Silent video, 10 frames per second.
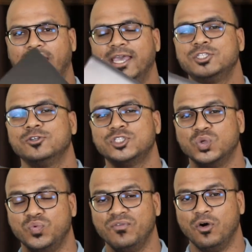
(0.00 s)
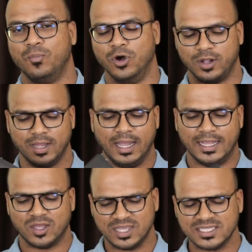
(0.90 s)
Asus VivoBook.
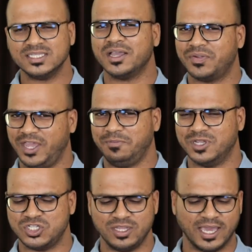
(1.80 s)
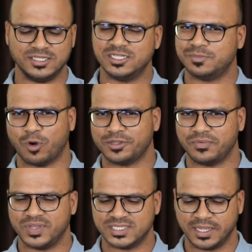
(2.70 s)
Now this is a great machine, I just bought
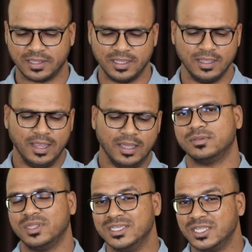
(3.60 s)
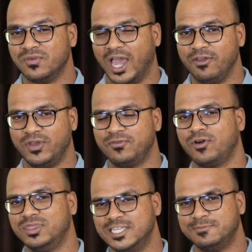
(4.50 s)
it recently. The reason I went
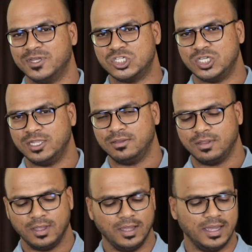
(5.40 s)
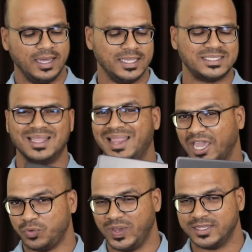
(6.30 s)
for this machine is
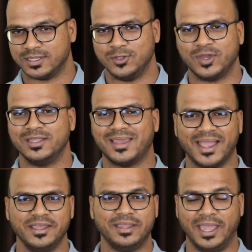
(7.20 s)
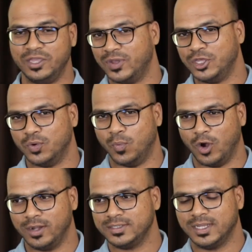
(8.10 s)
lightweight. You can carry it anywhere you
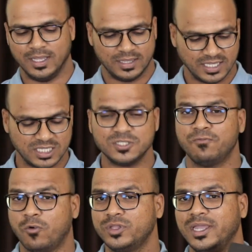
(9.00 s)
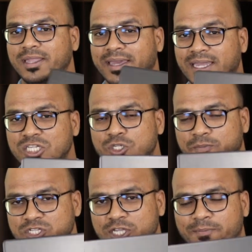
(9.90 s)
want. This is 14 inch
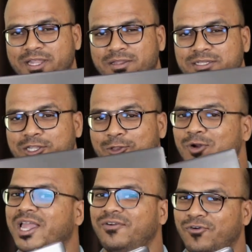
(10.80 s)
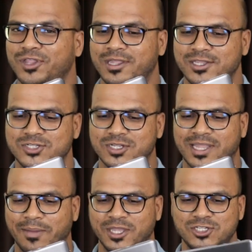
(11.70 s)
machine, but it doesn't look like 14 inch
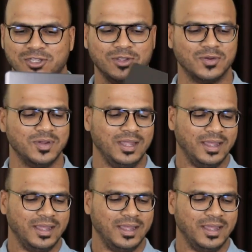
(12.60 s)
dimension. You know,